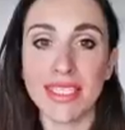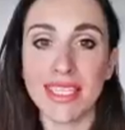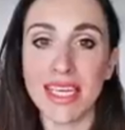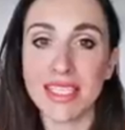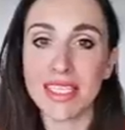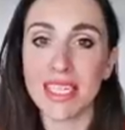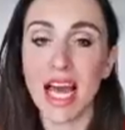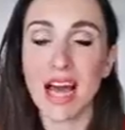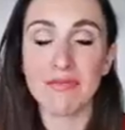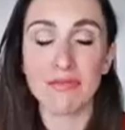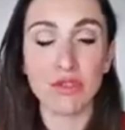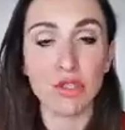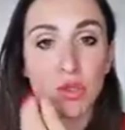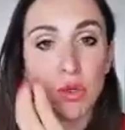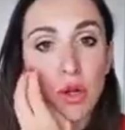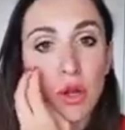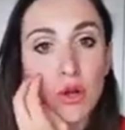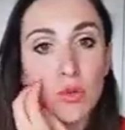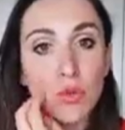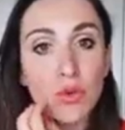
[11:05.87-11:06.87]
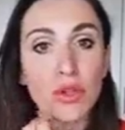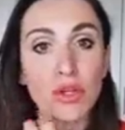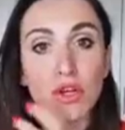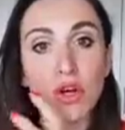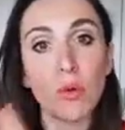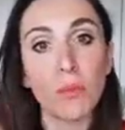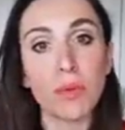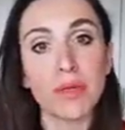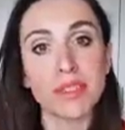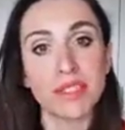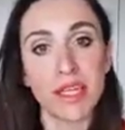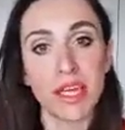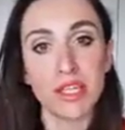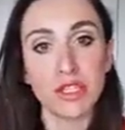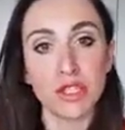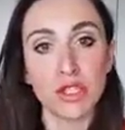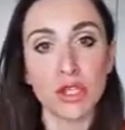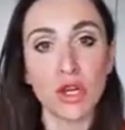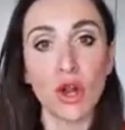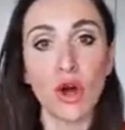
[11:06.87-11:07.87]
It doesn't have to do a lot with the
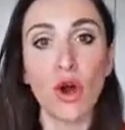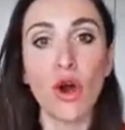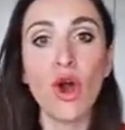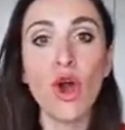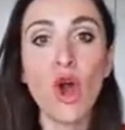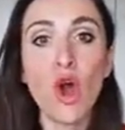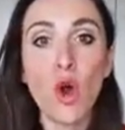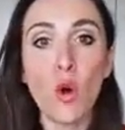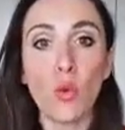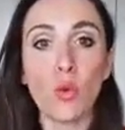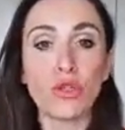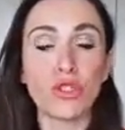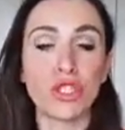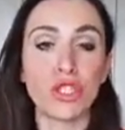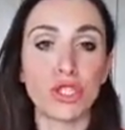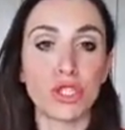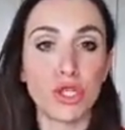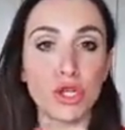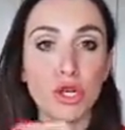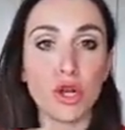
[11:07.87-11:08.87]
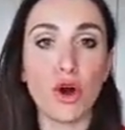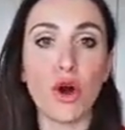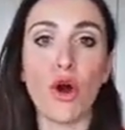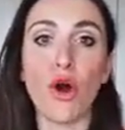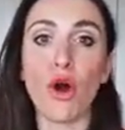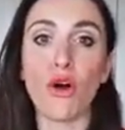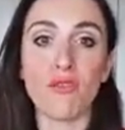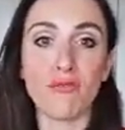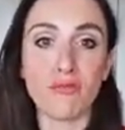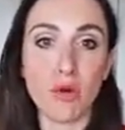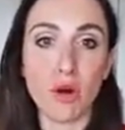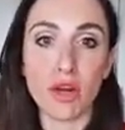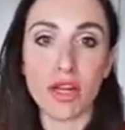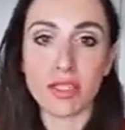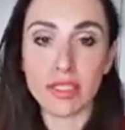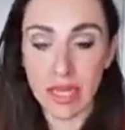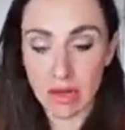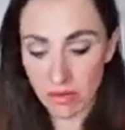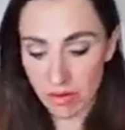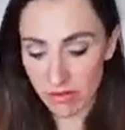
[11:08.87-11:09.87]
compensation law, which is the law of
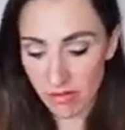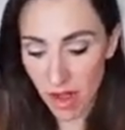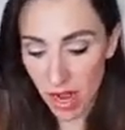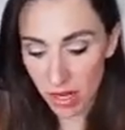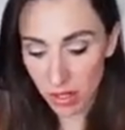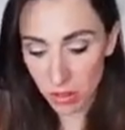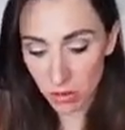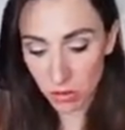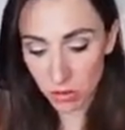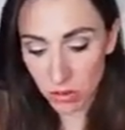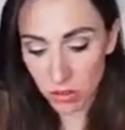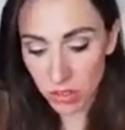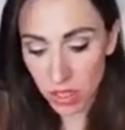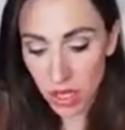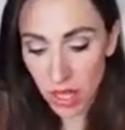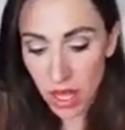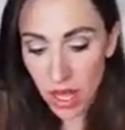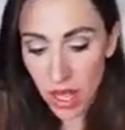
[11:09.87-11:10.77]
monetary values.